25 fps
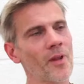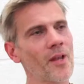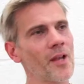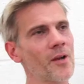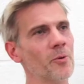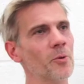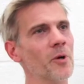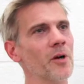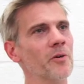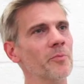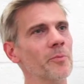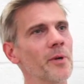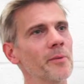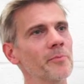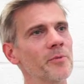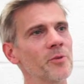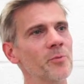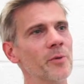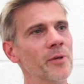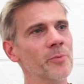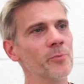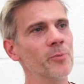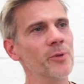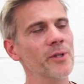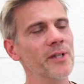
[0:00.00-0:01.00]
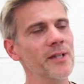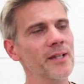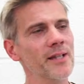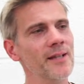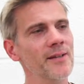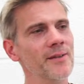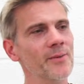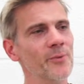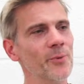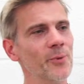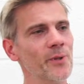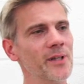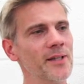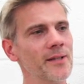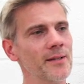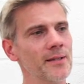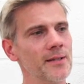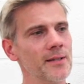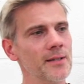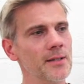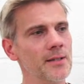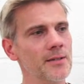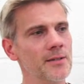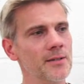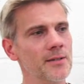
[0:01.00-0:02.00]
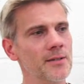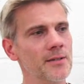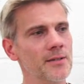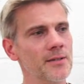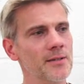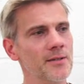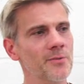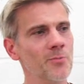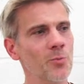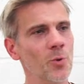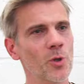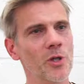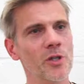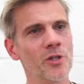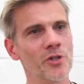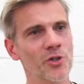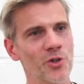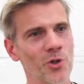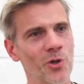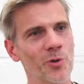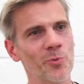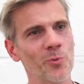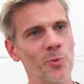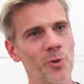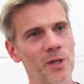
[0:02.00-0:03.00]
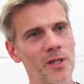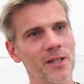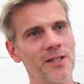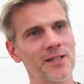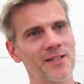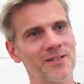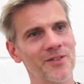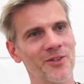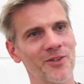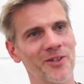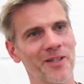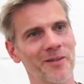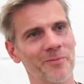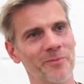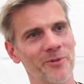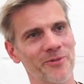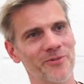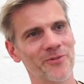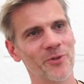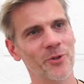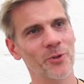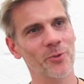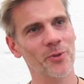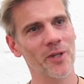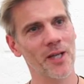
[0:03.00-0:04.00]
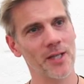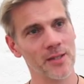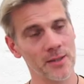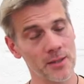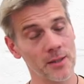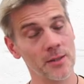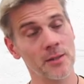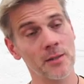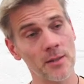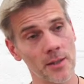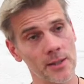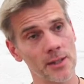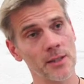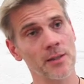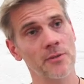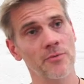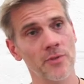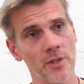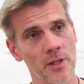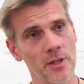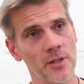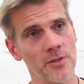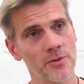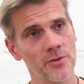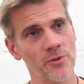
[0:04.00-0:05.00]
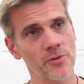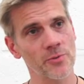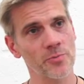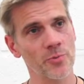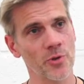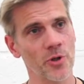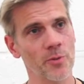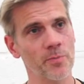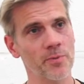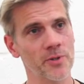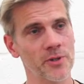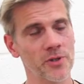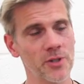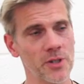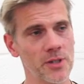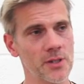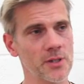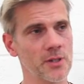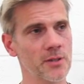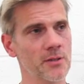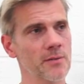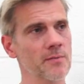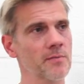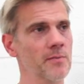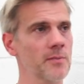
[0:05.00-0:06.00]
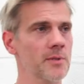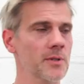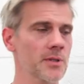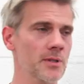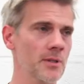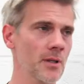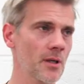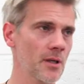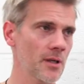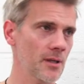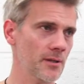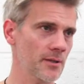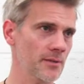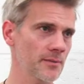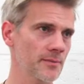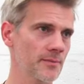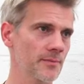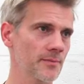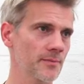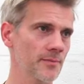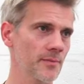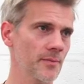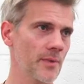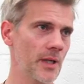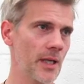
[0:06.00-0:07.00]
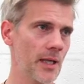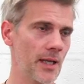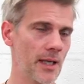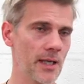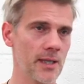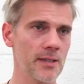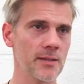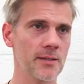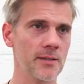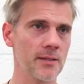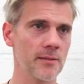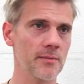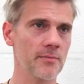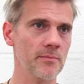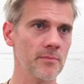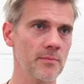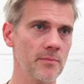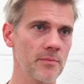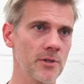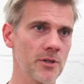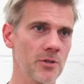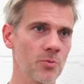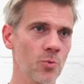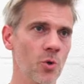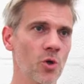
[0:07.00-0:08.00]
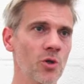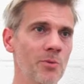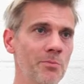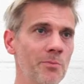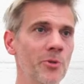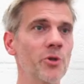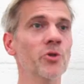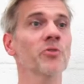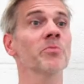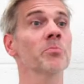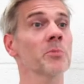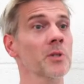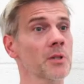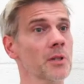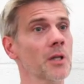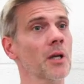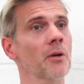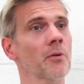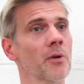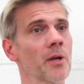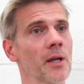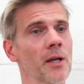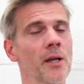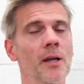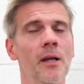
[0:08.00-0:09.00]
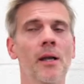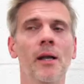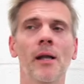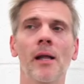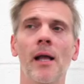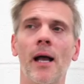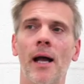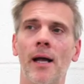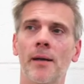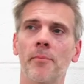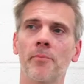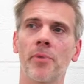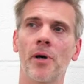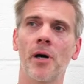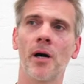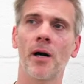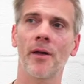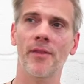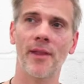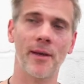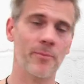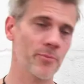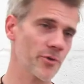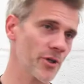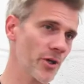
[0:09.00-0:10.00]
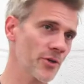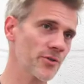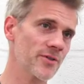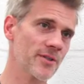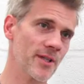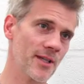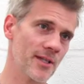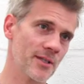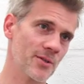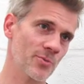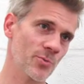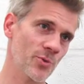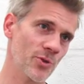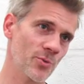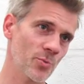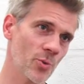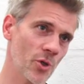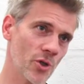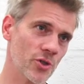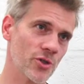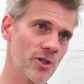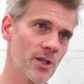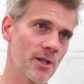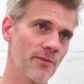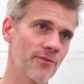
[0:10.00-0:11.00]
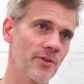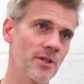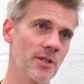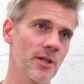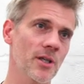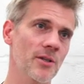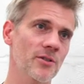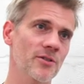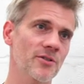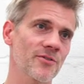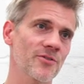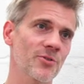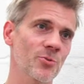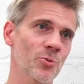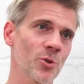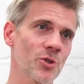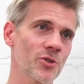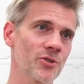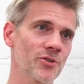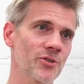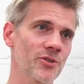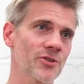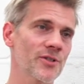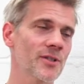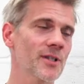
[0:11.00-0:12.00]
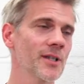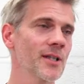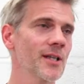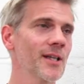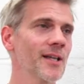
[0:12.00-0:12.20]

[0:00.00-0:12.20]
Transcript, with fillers: Yeah, well, I remember when we, we did some workshop weeks on it before we actually started the rehearsals proper, just to start getting some swan movement going. And part of that process was watching videos of swans.